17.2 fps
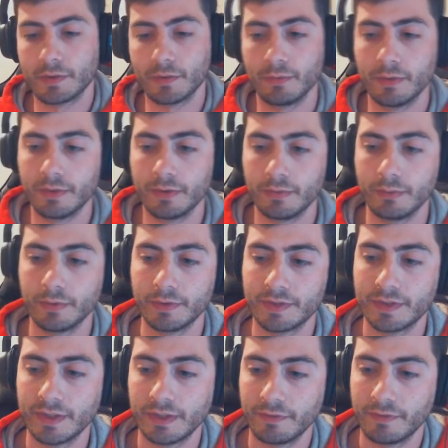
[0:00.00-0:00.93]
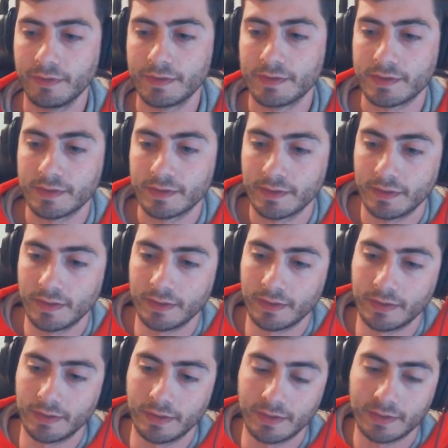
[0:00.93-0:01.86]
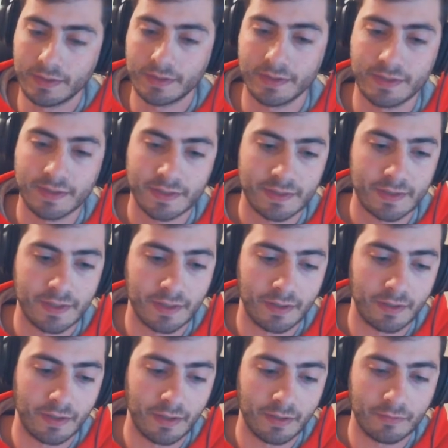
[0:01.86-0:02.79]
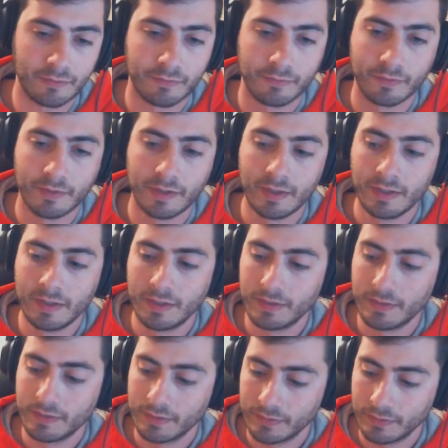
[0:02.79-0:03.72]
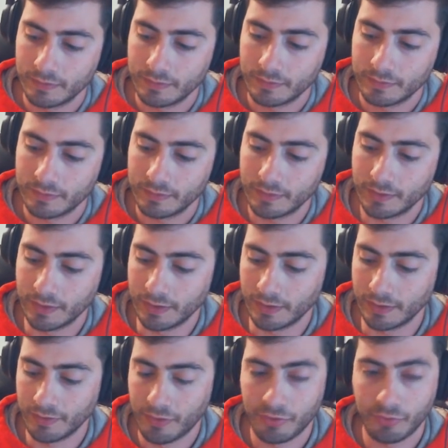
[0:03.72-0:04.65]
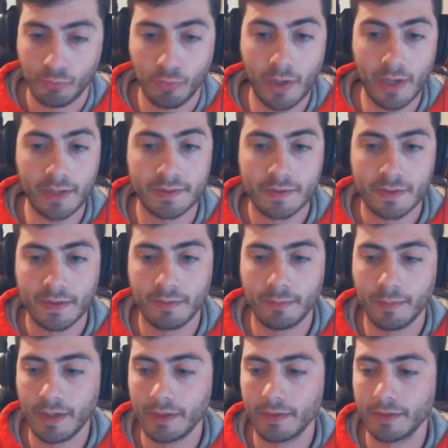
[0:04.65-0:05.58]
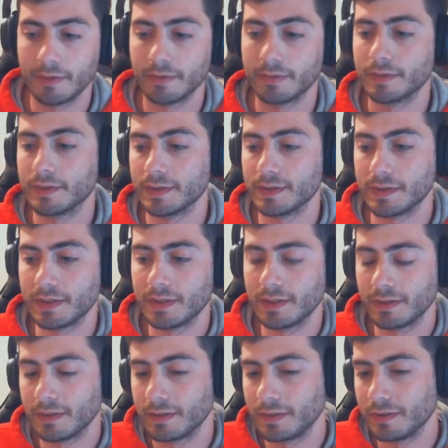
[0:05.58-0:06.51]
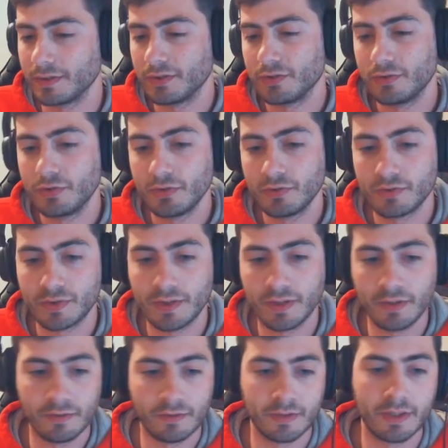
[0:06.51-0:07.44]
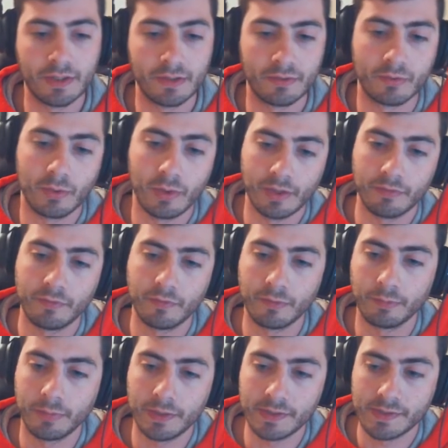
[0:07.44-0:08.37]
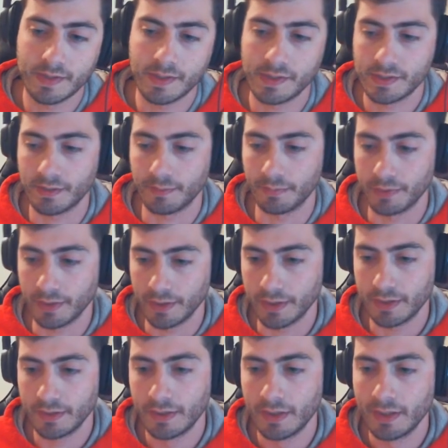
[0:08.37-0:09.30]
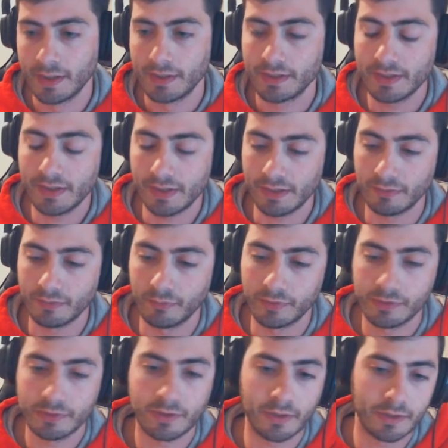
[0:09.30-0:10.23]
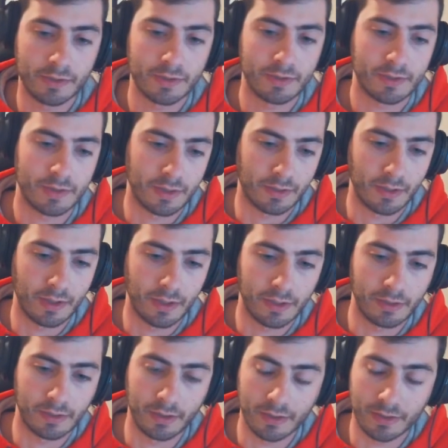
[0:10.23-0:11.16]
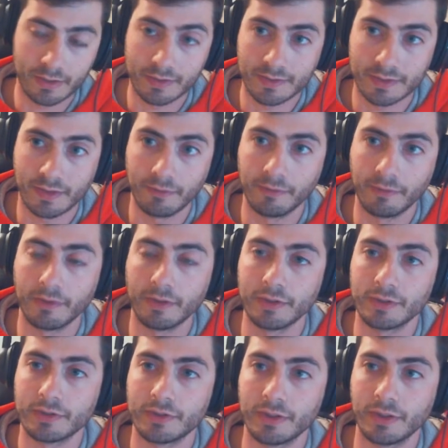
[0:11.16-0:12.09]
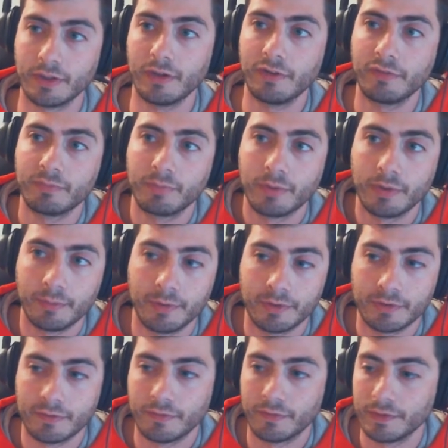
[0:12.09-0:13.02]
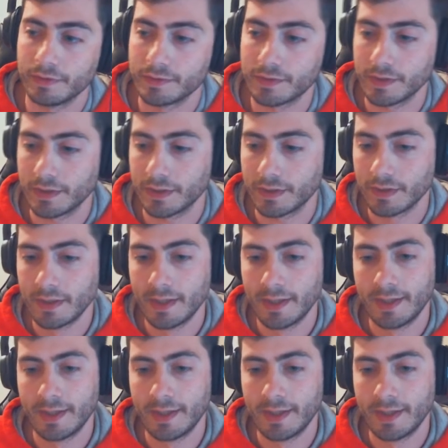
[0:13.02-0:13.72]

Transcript: We'll see if it's a consistent enough threat to the meta, because you do still need quite a few pieces to play, and once your engine's online, like it's never going to get shut off pretty much, it feels like.